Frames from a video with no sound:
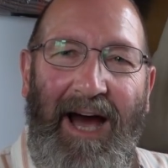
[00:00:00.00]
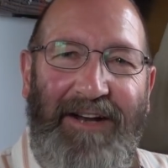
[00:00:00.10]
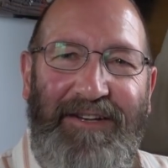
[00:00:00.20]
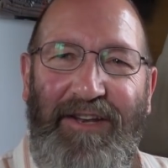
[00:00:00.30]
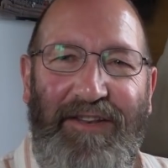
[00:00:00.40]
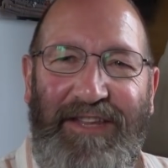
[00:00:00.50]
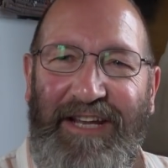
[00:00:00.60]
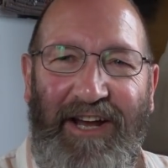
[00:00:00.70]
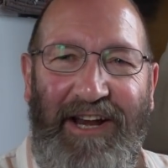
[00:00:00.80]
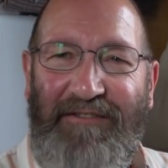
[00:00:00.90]
I didn't
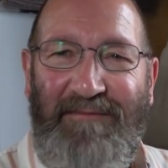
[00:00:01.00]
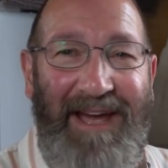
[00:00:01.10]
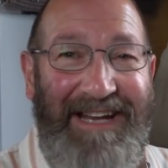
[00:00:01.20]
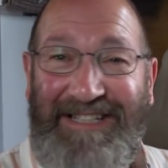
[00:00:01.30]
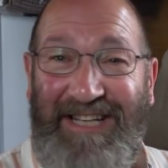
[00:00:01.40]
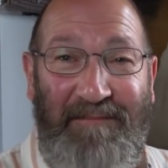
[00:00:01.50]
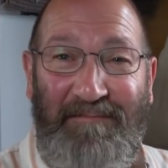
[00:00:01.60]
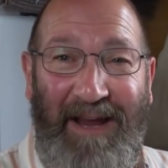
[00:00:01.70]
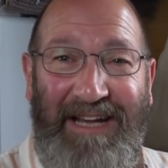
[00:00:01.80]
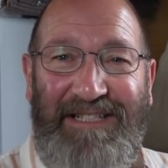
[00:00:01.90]
think I'd ever make 10
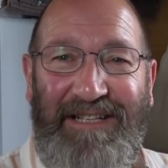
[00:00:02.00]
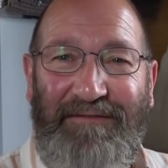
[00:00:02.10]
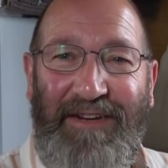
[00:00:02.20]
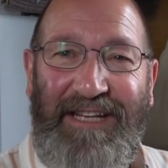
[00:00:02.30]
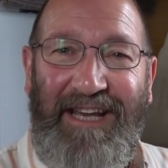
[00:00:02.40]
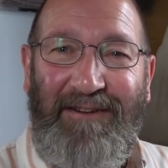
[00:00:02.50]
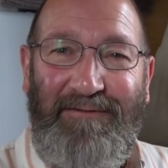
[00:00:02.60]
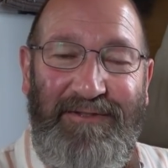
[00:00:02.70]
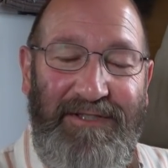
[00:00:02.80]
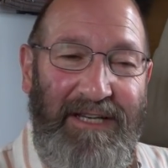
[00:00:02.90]
painting
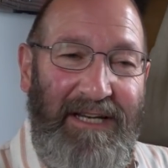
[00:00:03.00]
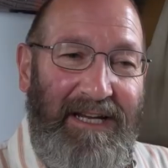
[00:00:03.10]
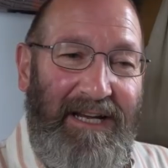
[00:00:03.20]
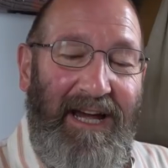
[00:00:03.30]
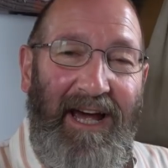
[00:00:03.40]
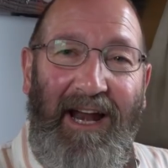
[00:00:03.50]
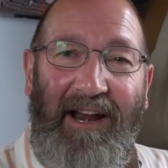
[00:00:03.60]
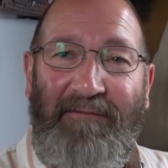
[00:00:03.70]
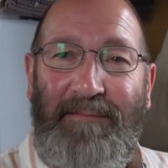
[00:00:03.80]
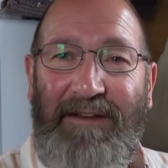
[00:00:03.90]
videos, and
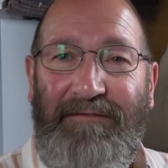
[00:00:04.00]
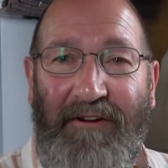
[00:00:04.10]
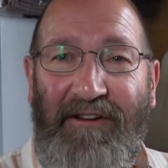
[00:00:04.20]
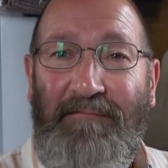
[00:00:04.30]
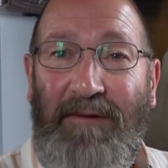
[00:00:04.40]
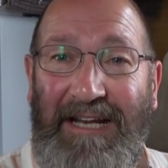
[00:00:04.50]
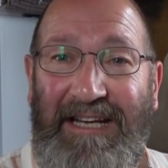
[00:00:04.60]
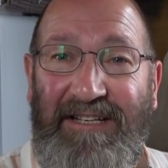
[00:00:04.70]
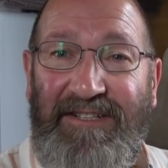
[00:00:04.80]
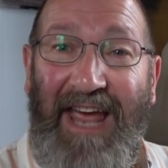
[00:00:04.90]
I've been very
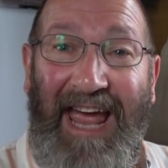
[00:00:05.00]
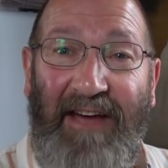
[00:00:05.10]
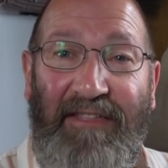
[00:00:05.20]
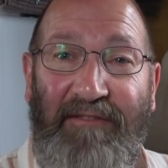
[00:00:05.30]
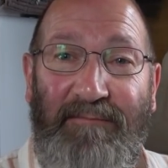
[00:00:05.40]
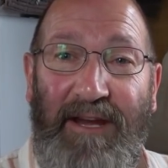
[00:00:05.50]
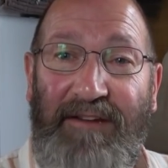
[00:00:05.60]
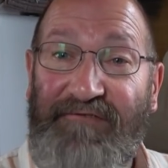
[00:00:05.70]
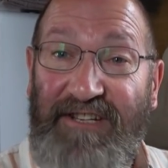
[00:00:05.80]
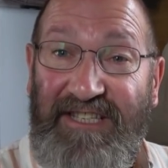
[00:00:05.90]
pleased at how they've
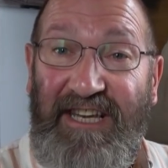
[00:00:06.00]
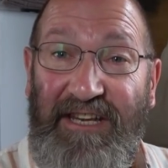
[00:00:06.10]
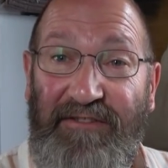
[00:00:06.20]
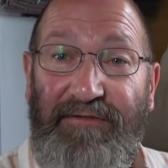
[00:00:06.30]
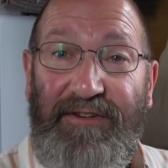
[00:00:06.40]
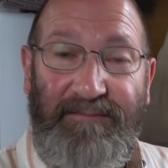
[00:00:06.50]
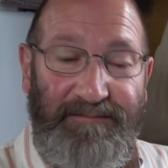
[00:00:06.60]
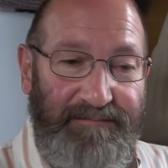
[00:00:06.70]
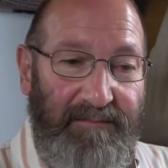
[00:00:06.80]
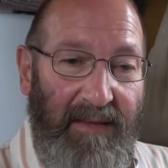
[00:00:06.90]
been received.
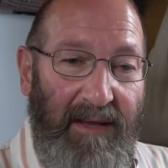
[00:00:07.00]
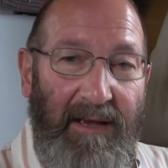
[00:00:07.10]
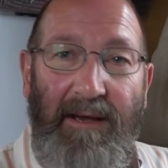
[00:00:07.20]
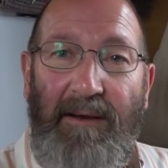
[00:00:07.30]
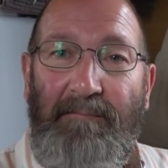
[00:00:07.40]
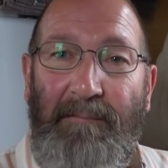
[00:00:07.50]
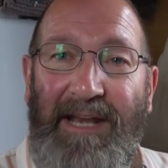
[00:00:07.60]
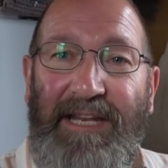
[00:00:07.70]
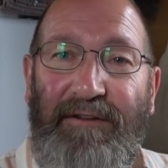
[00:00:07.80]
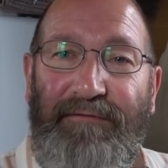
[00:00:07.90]

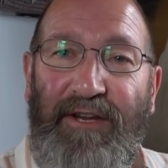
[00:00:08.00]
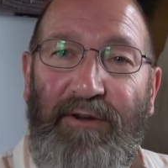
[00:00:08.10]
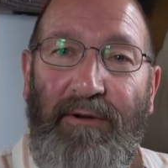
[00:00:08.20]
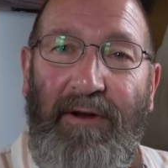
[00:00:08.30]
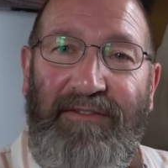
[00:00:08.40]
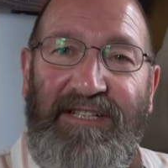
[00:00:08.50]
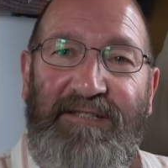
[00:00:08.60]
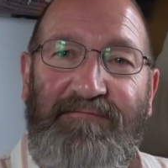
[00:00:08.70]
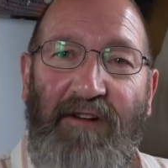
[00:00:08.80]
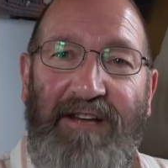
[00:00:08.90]
Many of you have
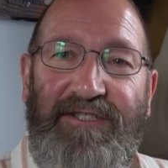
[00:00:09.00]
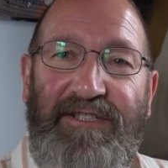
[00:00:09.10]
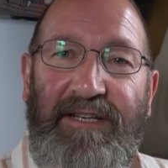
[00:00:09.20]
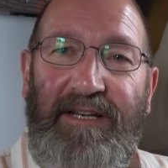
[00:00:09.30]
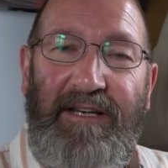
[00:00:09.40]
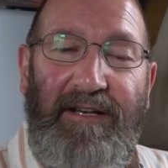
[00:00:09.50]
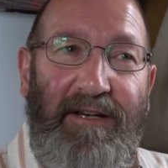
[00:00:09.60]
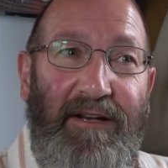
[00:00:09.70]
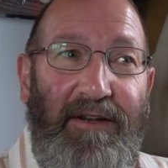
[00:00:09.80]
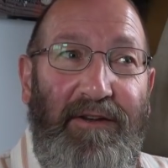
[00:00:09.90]
expressed
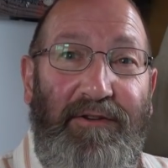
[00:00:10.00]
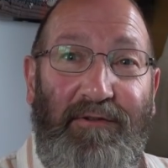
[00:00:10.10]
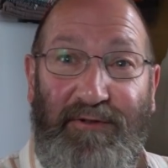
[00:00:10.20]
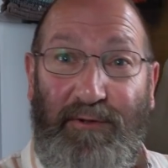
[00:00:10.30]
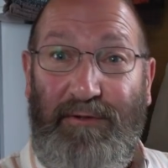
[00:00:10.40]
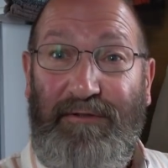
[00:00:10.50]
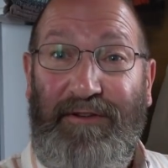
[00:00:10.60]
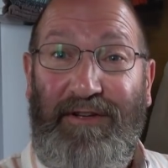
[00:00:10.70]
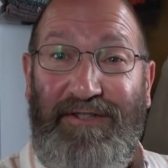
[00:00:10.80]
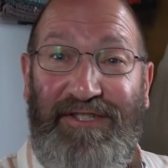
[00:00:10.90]
your sort
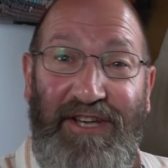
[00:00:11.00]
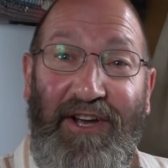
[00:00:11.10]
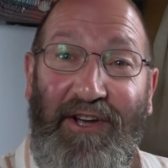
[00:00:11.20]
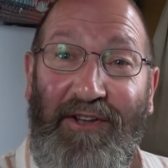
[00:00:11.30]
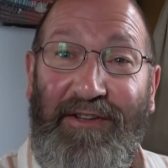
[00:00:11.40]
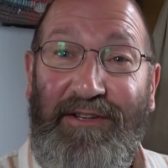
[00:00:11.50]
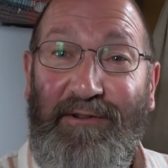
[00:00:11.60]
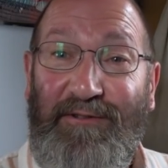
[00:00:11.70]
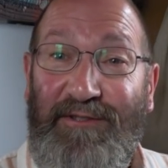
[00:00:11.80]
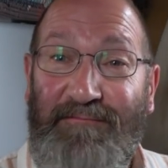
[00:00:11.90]
of concern that
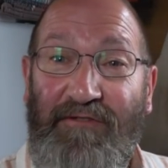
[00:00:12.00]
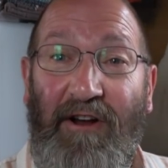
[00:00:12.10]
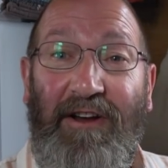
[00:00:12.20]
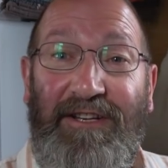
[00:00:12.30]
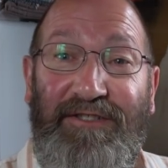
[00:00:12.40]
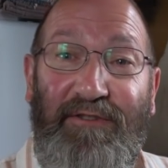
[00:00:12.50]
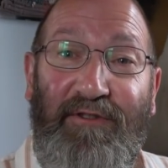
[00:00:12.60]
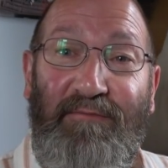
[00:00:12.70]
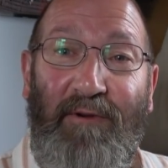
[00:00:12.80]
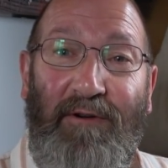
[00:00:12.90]
you're surprised you
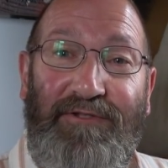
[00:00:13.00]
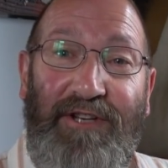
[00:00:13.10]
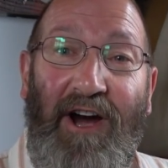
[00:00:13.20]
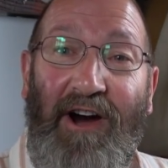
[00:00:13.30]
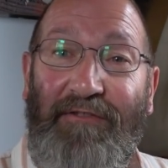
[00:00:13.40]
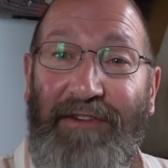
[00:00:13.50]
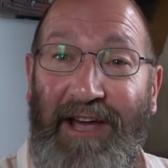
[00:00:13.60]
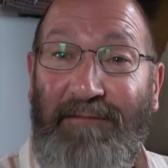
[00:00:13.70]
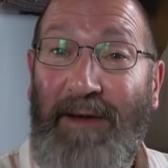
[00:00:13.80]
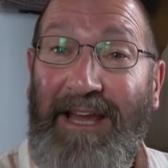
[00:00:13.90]
can watch a
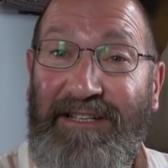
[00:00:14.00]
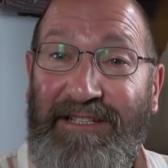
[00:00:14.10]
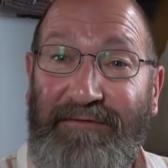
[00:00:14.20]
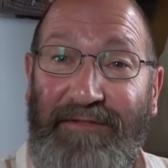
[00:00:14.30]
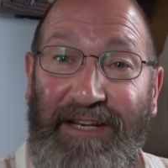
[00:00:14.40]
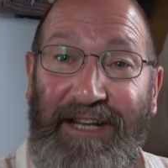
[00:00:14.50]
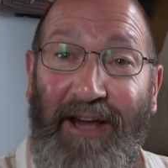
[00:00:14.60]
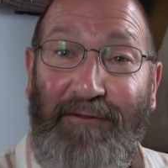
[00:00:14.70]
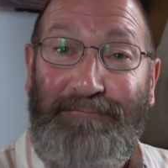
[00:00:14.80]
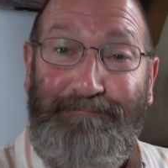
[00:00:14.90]
half-hour painting
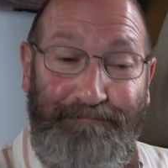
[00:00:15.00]
video